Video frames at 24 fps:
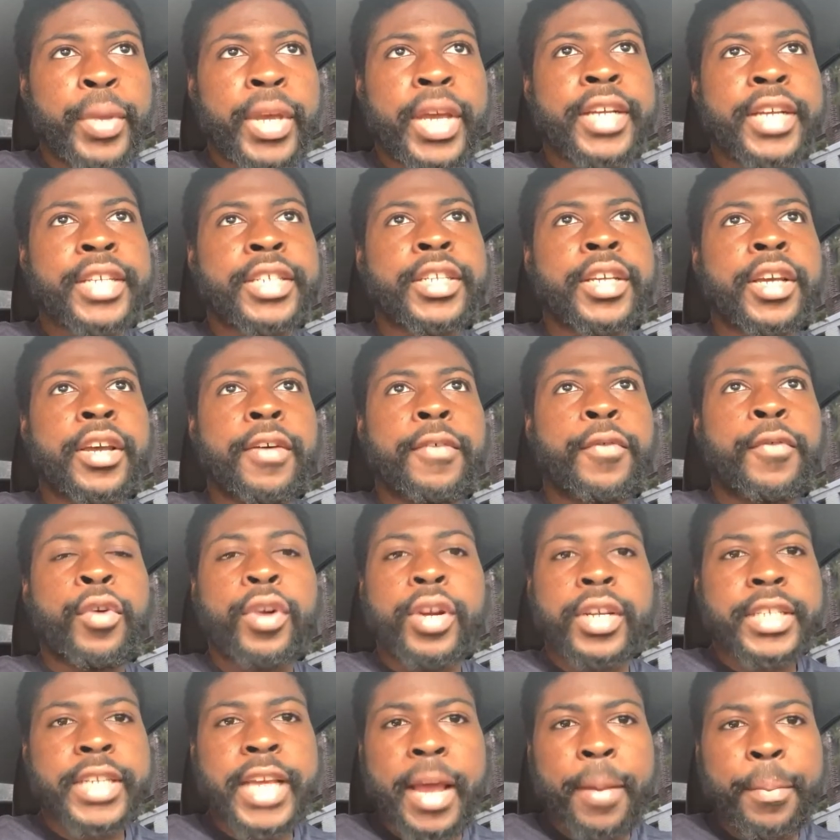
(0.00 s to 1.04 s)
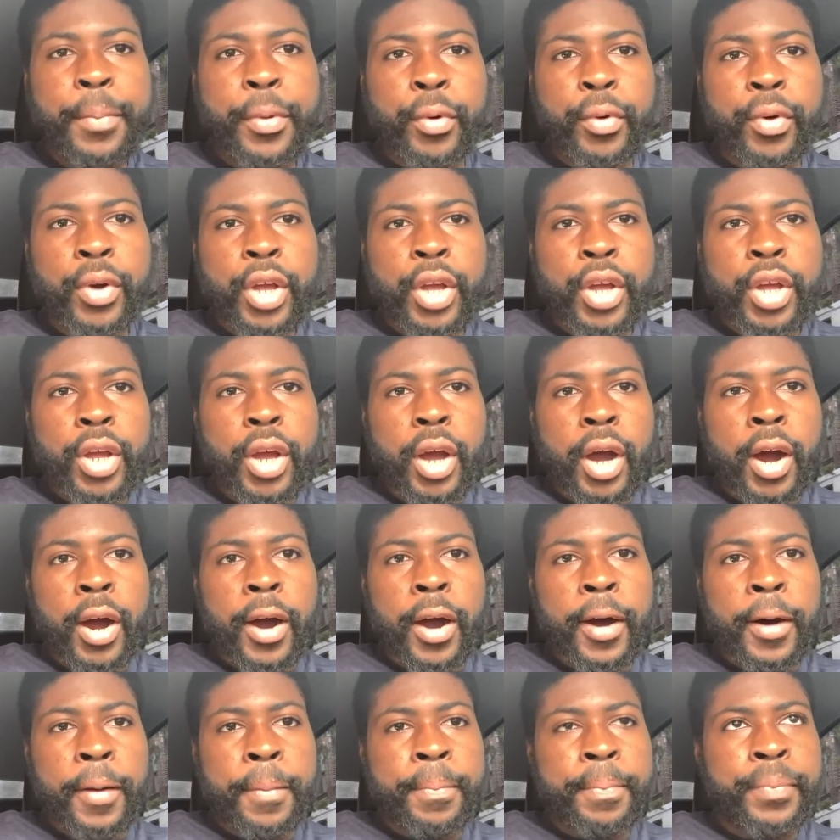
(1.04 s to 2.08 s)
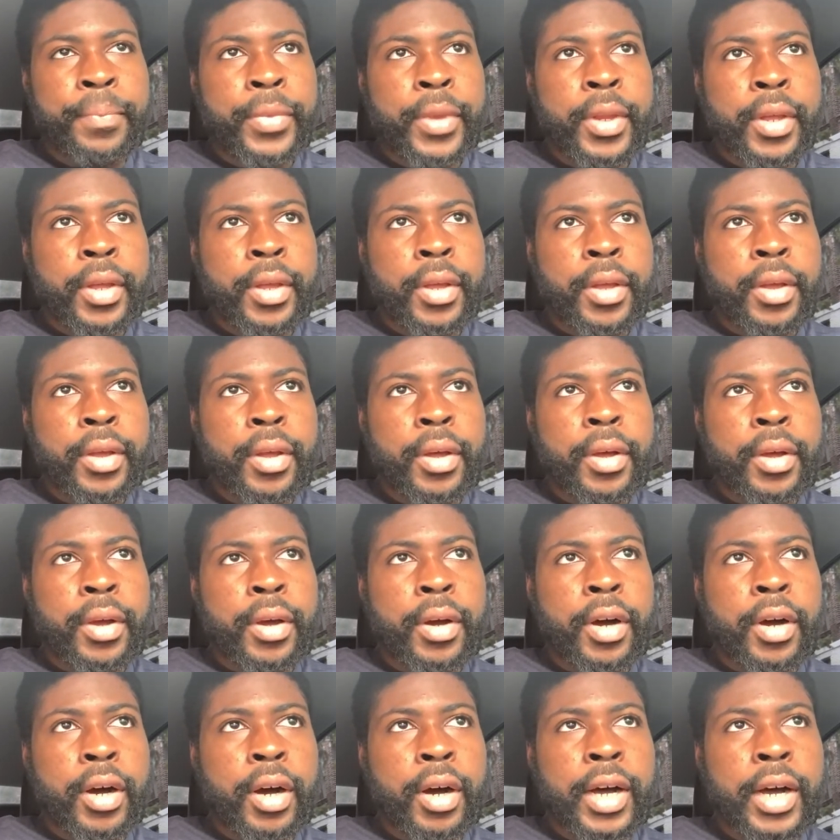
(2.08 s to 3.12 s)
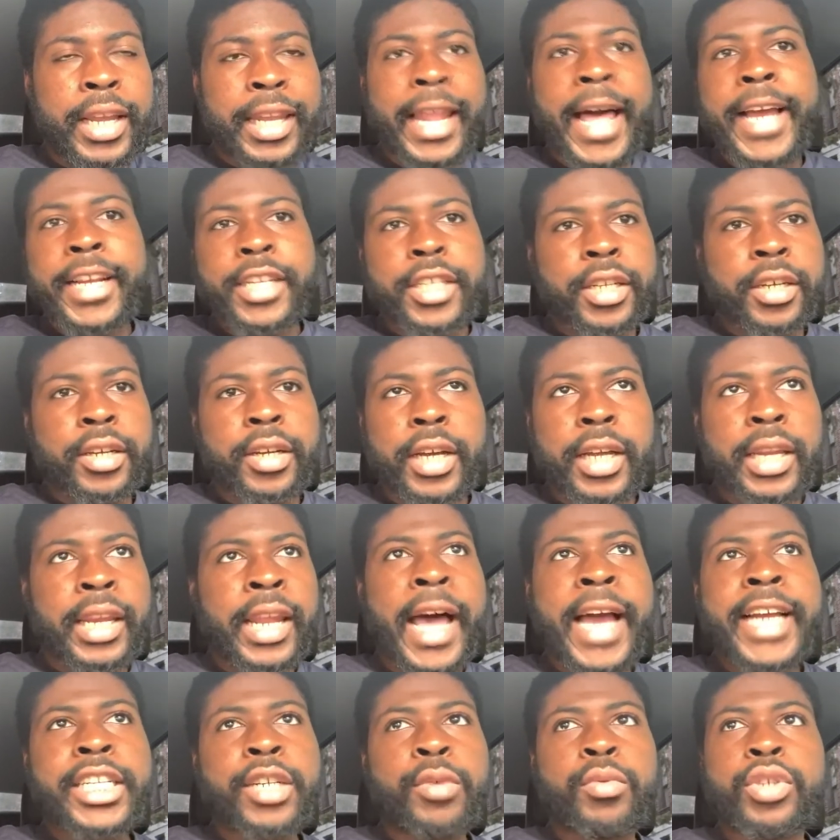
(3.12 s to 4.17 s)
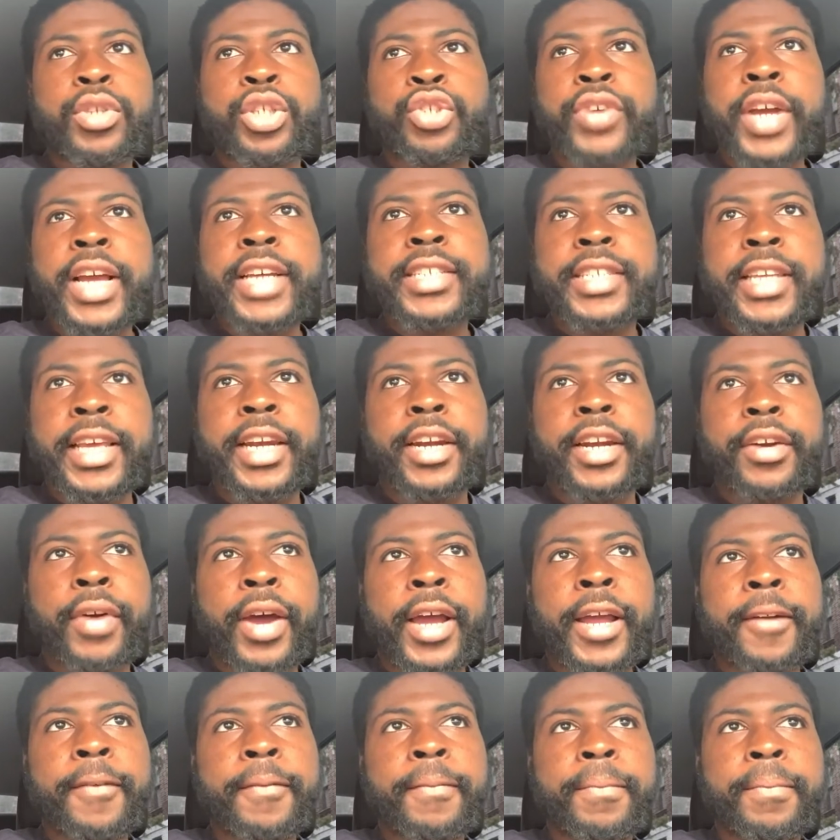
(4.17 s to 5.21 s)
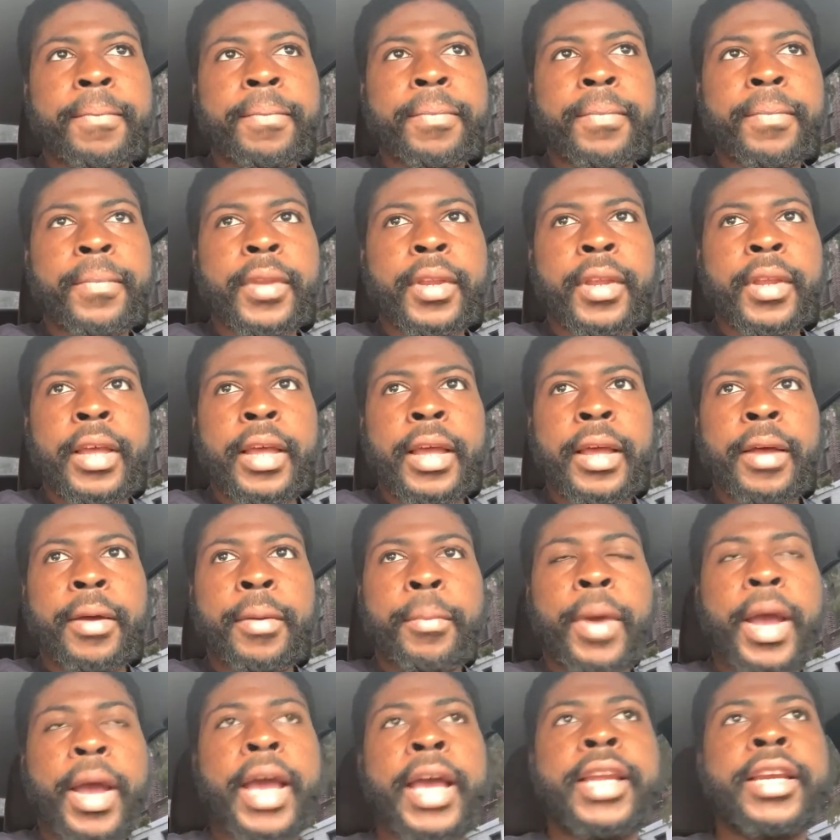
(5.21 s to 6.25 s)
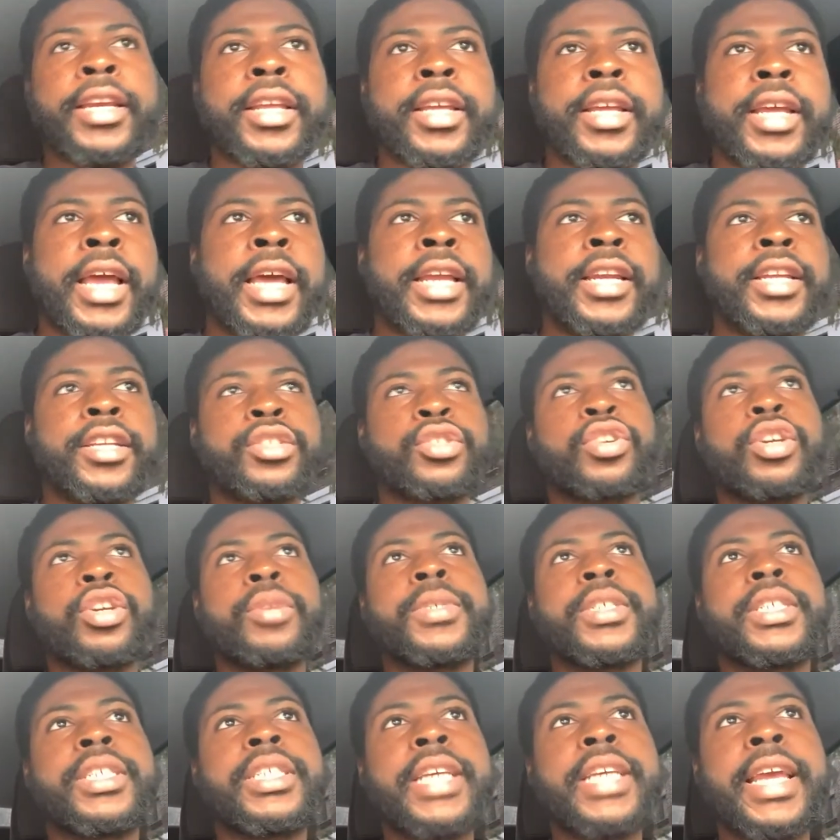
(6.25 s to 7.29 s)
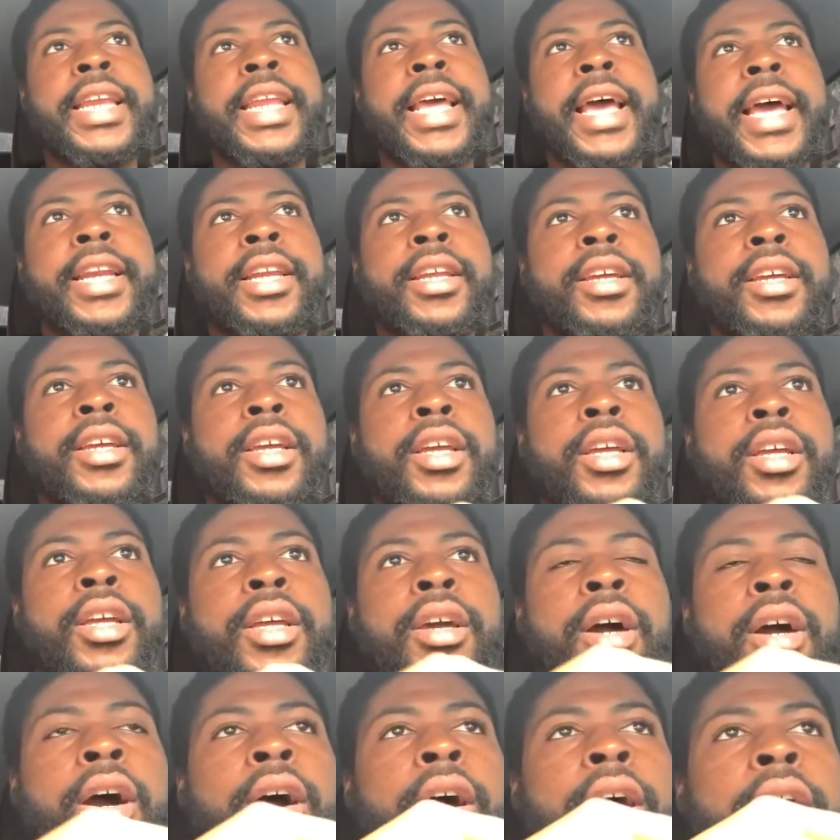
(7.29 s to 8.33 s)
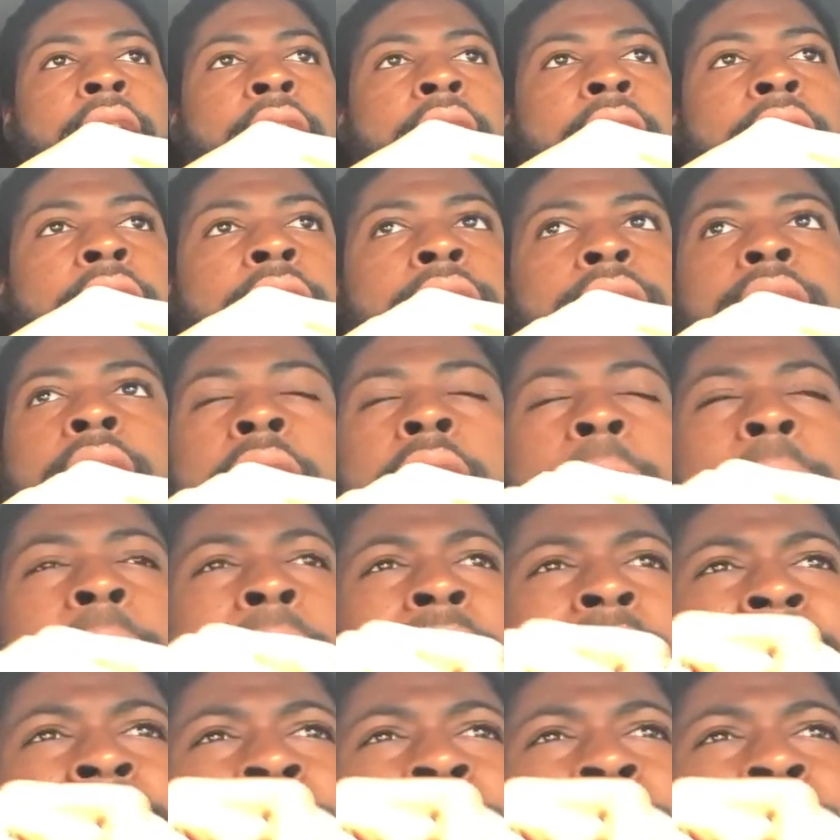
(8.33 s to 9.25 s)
Because for example, um uh, Elijah, Elijah was translated, right? and and the scriptures say that uh, uh I, I,